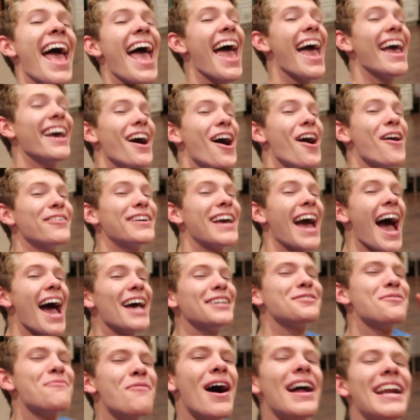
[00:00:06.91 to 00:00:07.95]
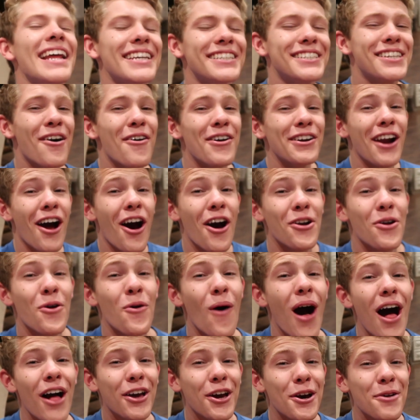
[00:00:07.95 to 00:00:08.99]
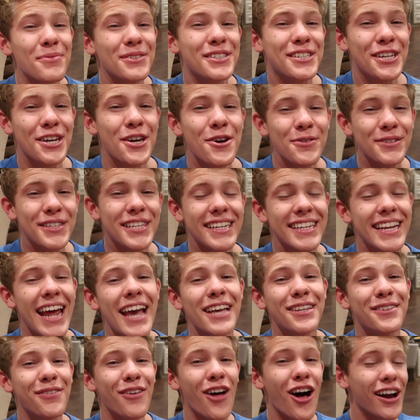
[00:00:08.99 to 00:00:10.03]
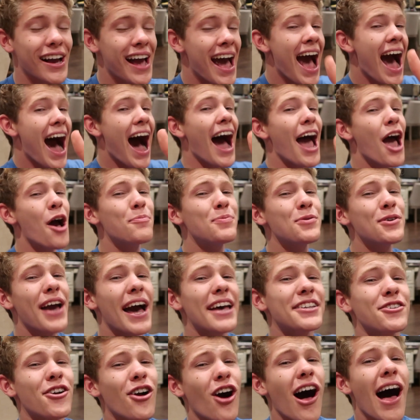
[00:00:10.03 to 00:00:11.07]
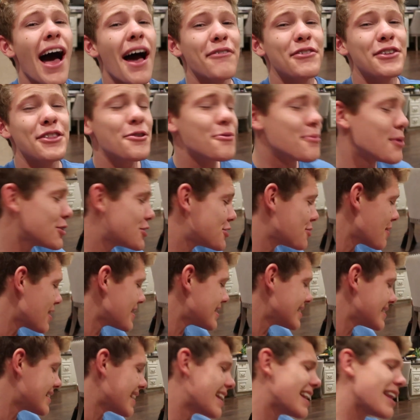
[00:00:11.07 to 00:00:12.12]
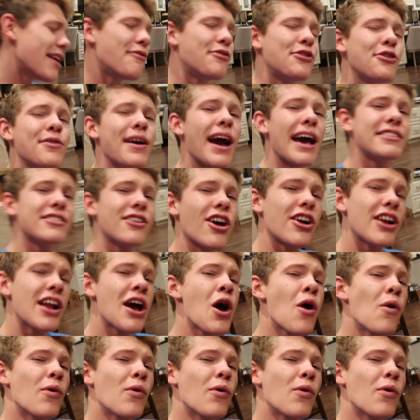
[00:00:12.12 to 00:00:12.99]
Heyo, guys, what is going on? Welcome to today's vlog. I hope you guys are all having the most amazing day. And if you guys aren't,